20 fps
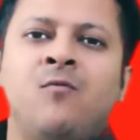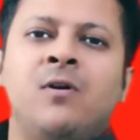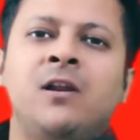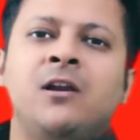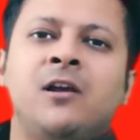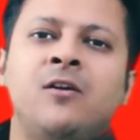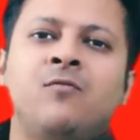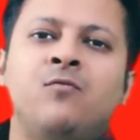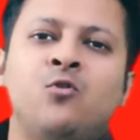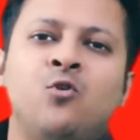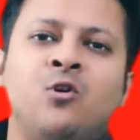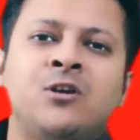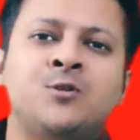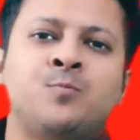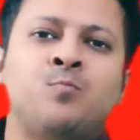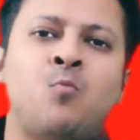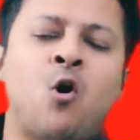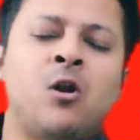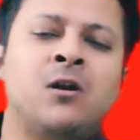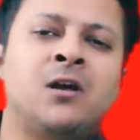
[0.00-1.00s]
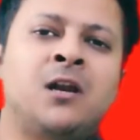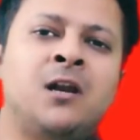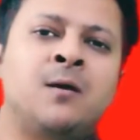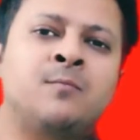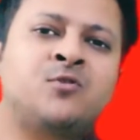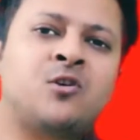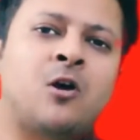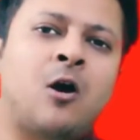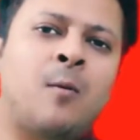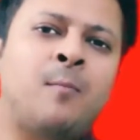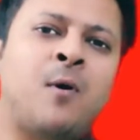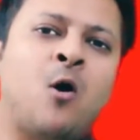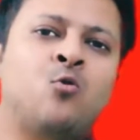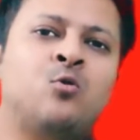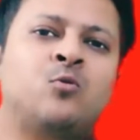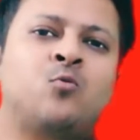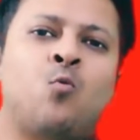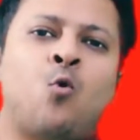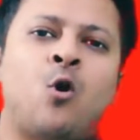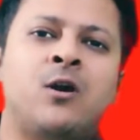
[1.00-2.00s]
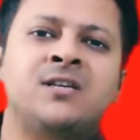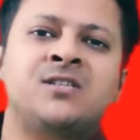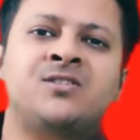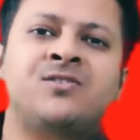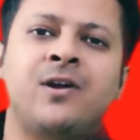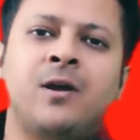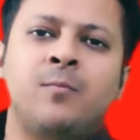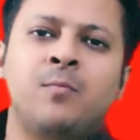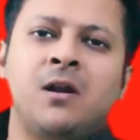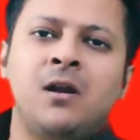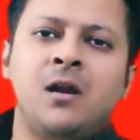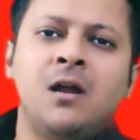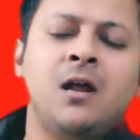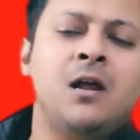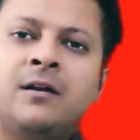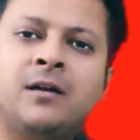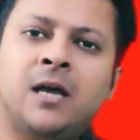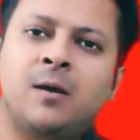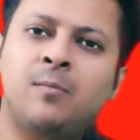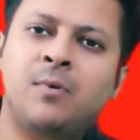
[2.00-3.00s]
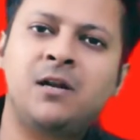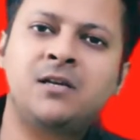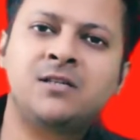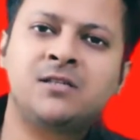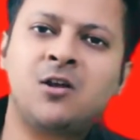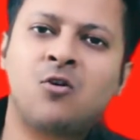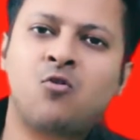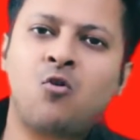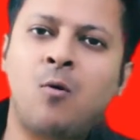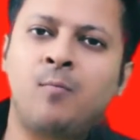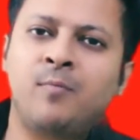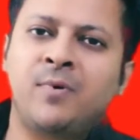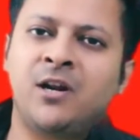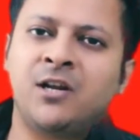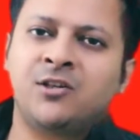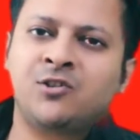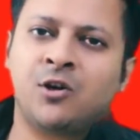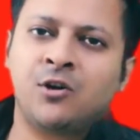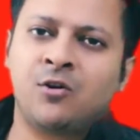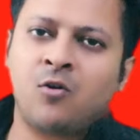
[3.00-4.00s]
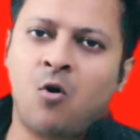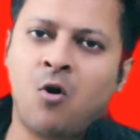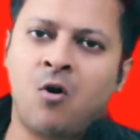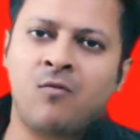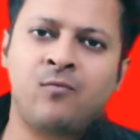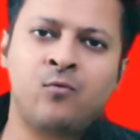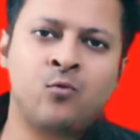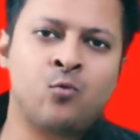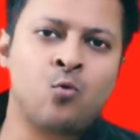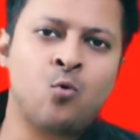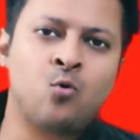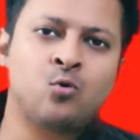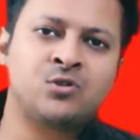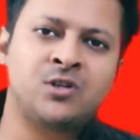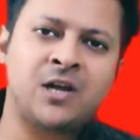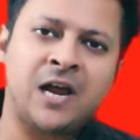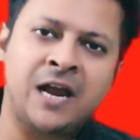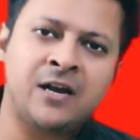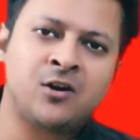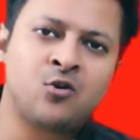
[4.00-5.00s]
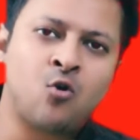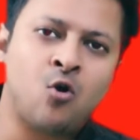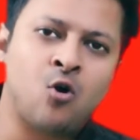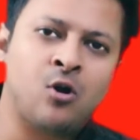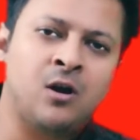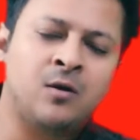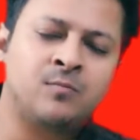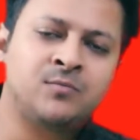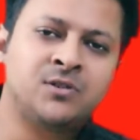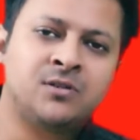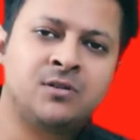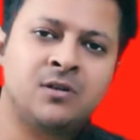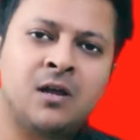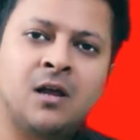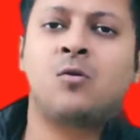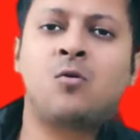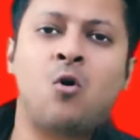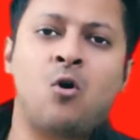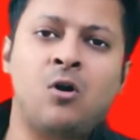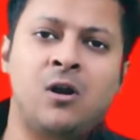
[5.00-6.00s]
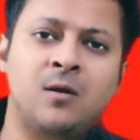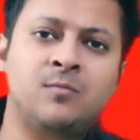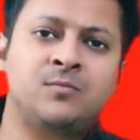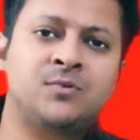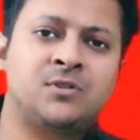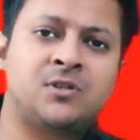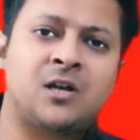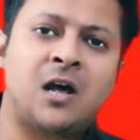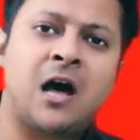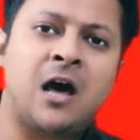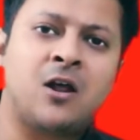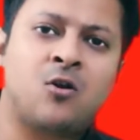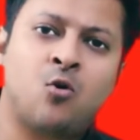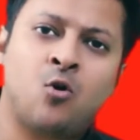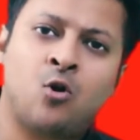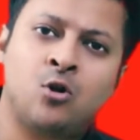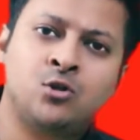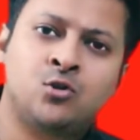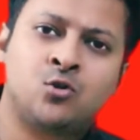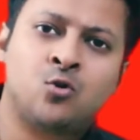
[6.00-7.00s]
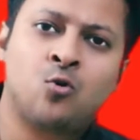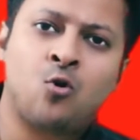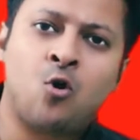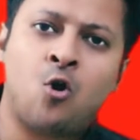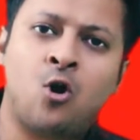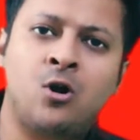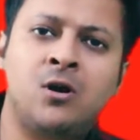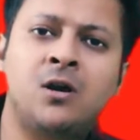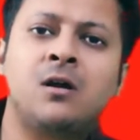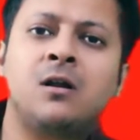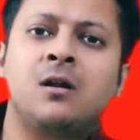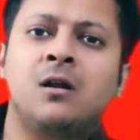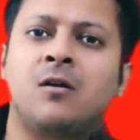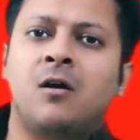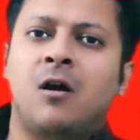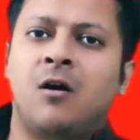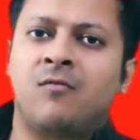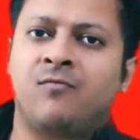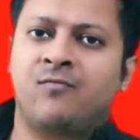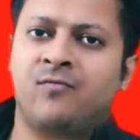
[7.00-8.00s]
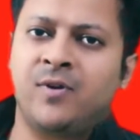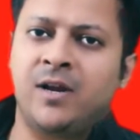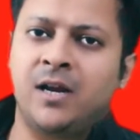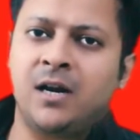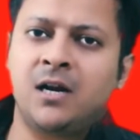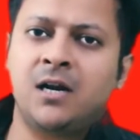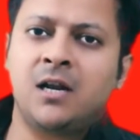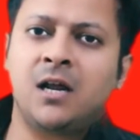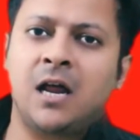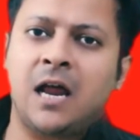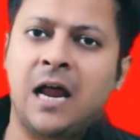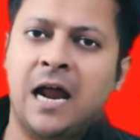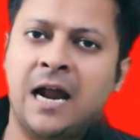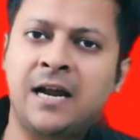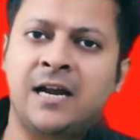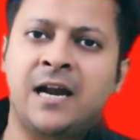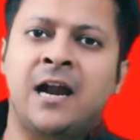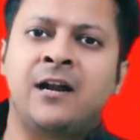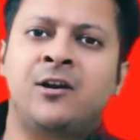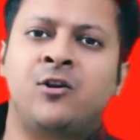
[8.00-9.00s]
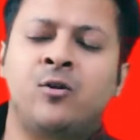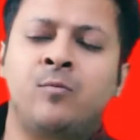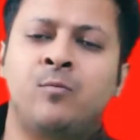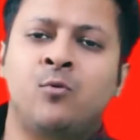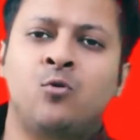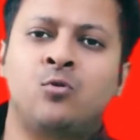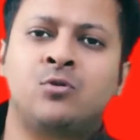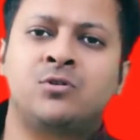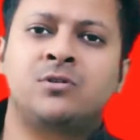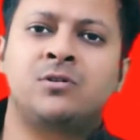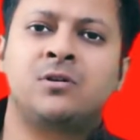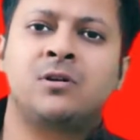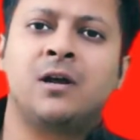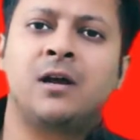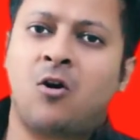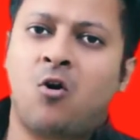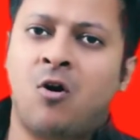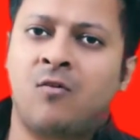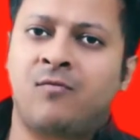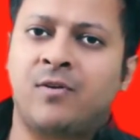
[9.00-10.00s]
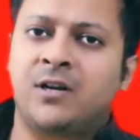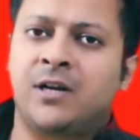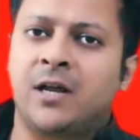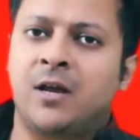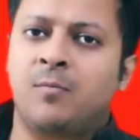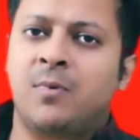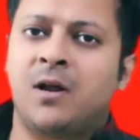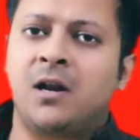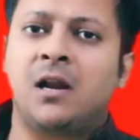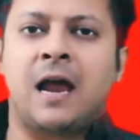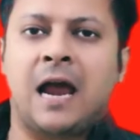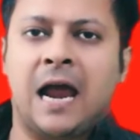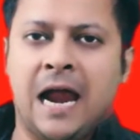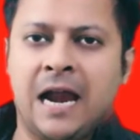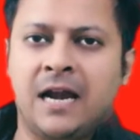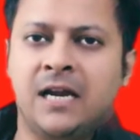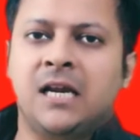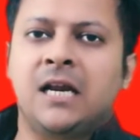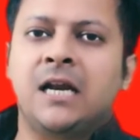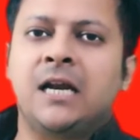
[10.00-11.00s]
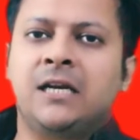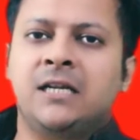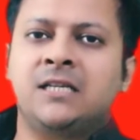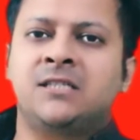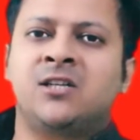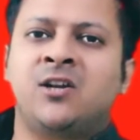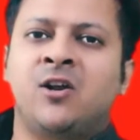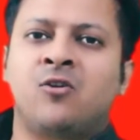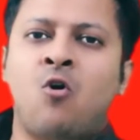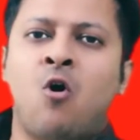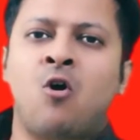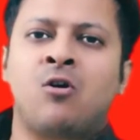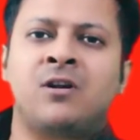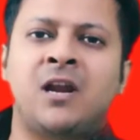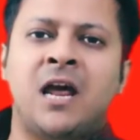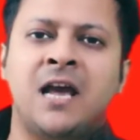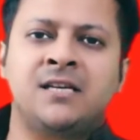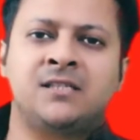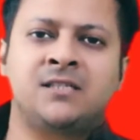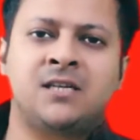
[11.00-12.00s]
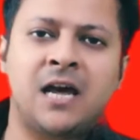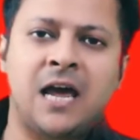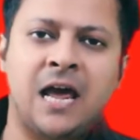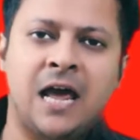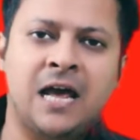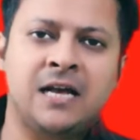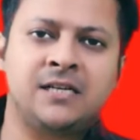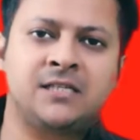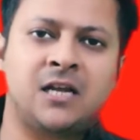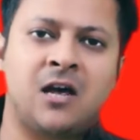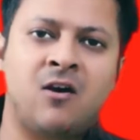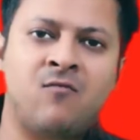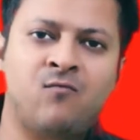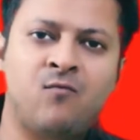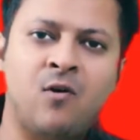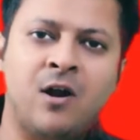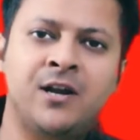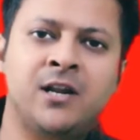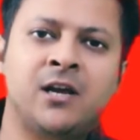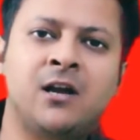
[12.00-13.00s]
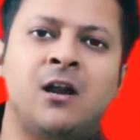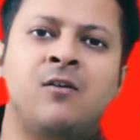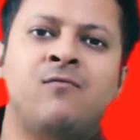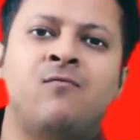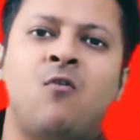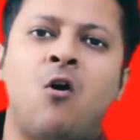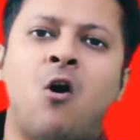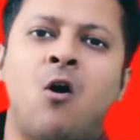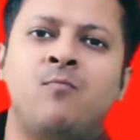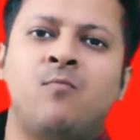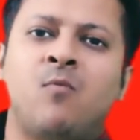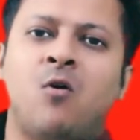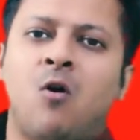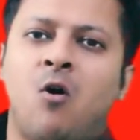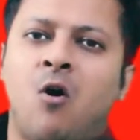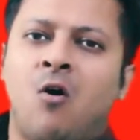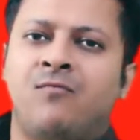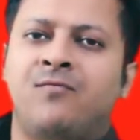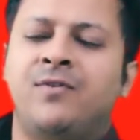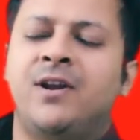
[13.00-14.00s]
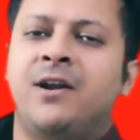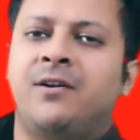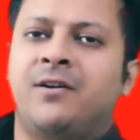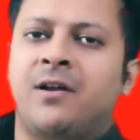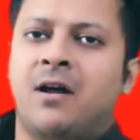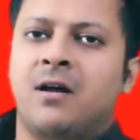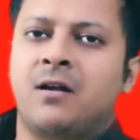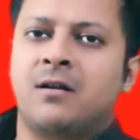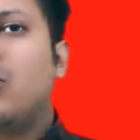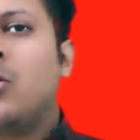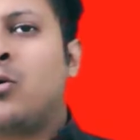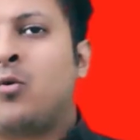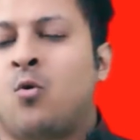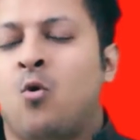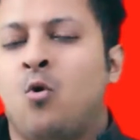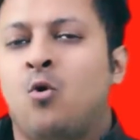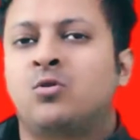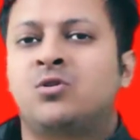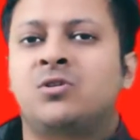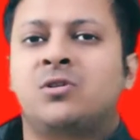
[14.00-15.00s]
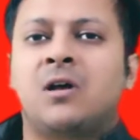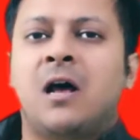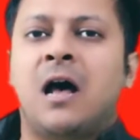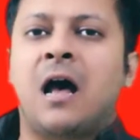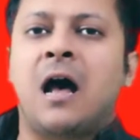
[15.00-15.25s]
will give you a small glimpse about what is table. Table is the combination of rows and columns. Columns are also called a field and attributes of a table, and it is recognized as a vertical form of data. Rows